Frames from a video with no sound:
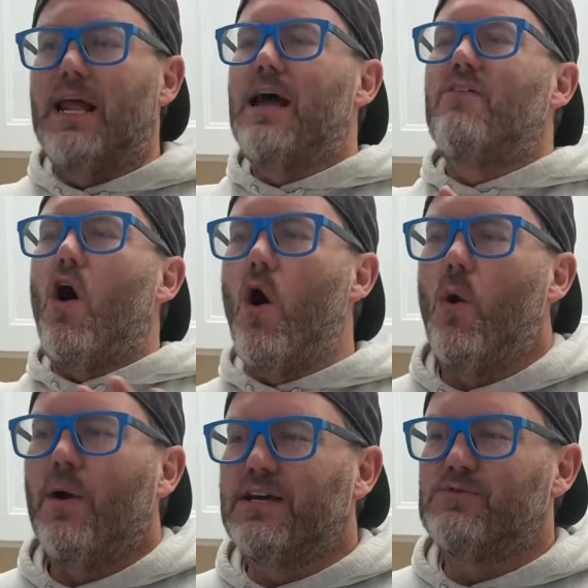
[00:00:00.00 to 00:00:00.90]
And I've
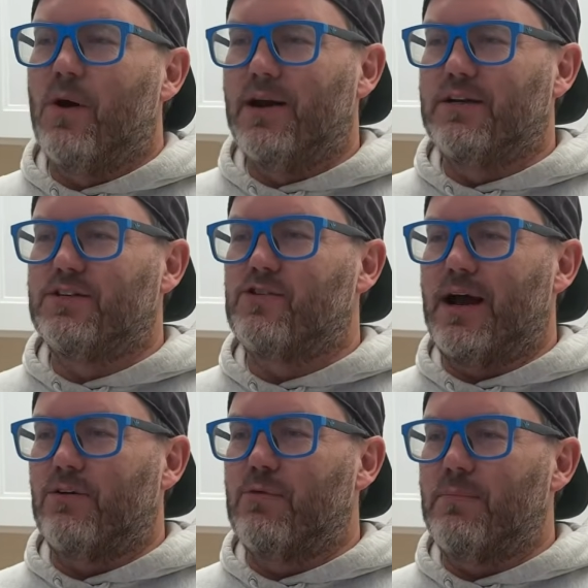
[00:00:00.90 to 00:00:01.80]
always wanted to
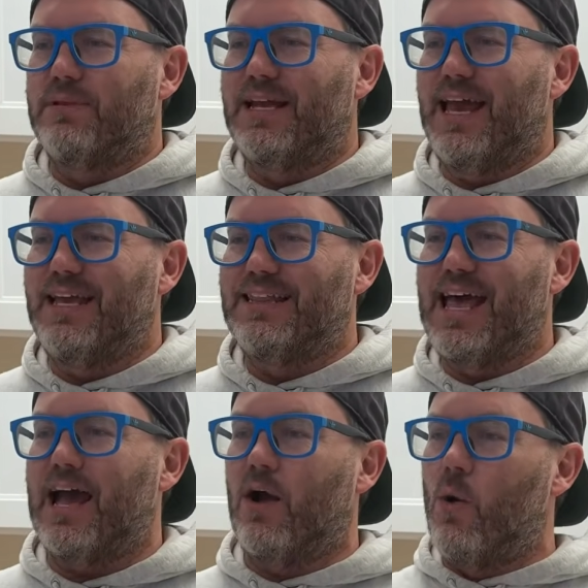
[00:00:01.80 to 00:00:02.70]
try to replicate
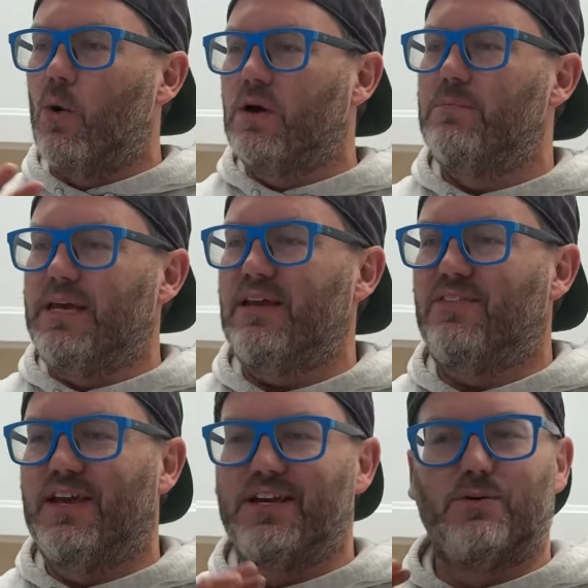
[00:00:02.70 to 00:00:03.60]
that corned
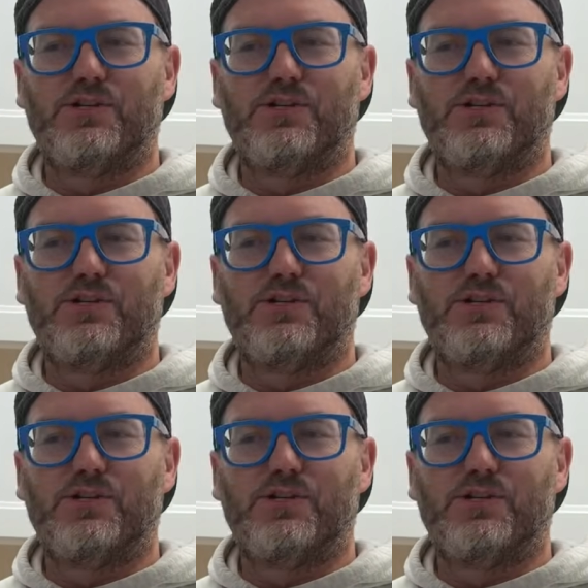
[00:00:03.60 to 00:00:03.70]
beef into a